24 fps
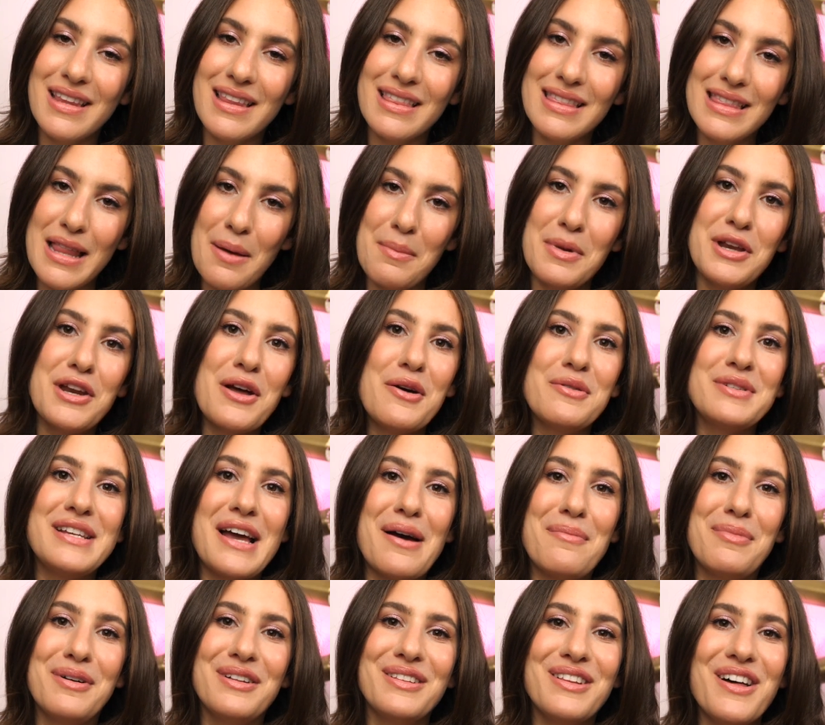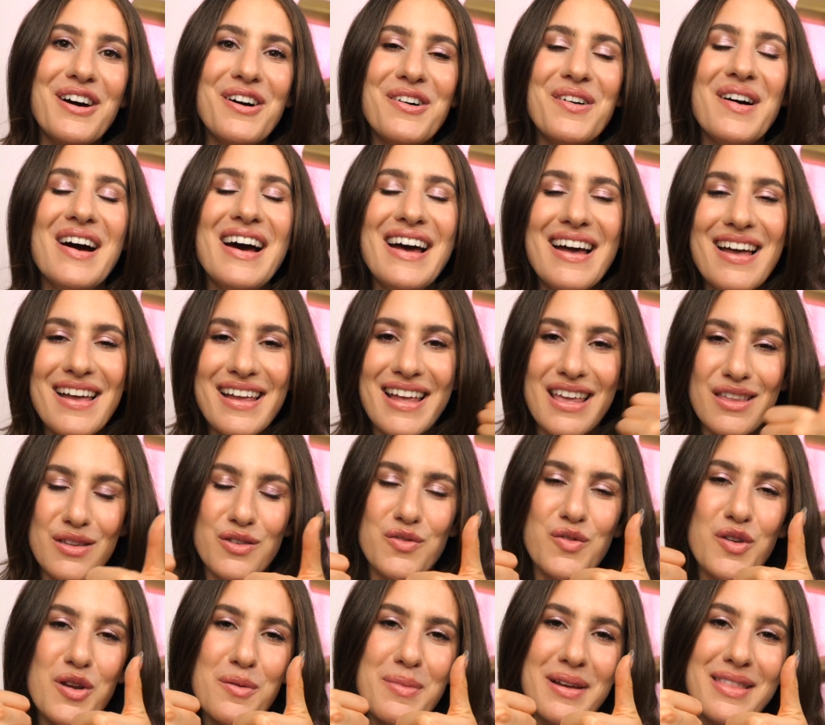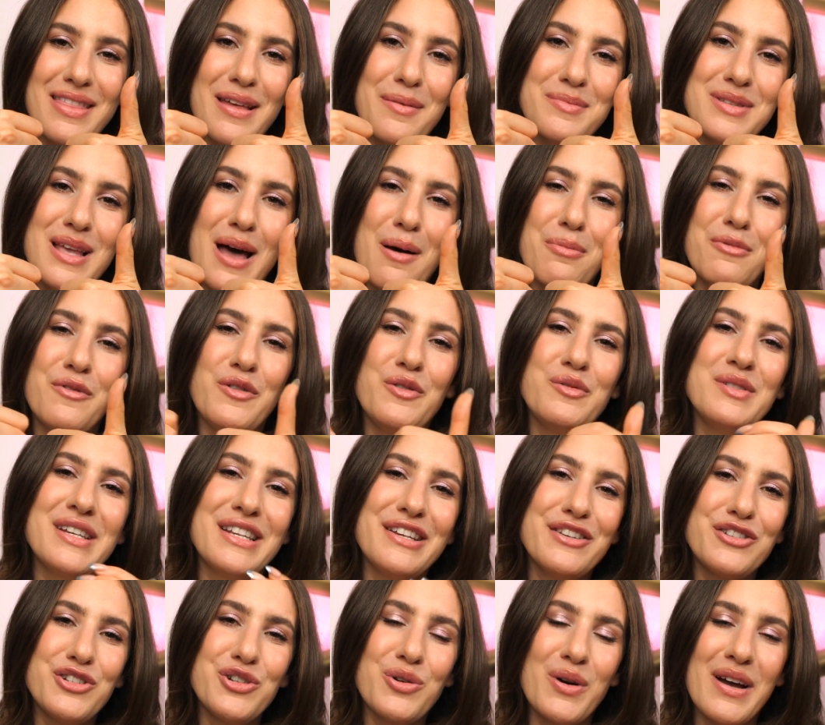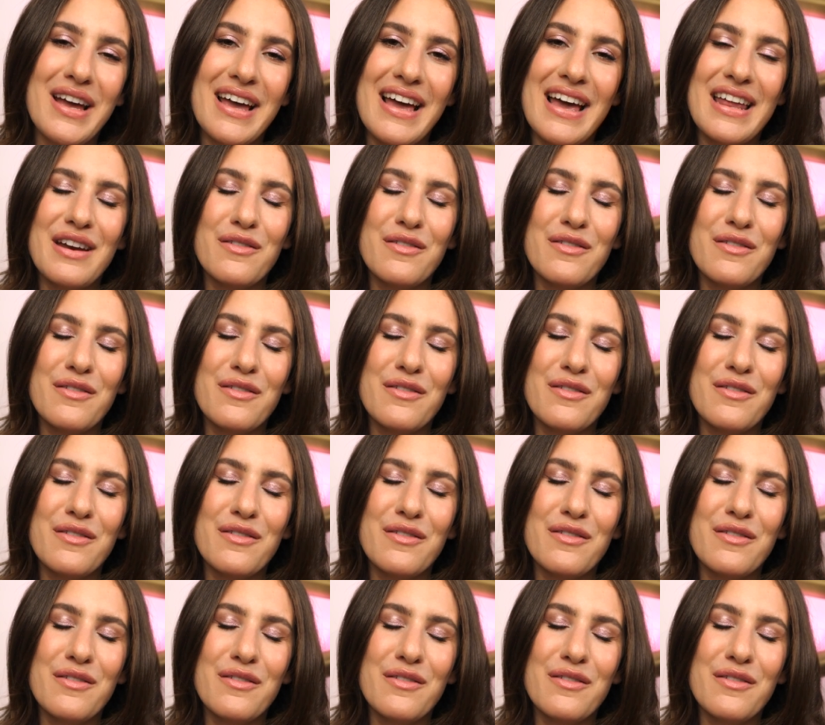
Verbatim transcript: Let me know down below. Give this video a big thumbs up if you did enjoy it,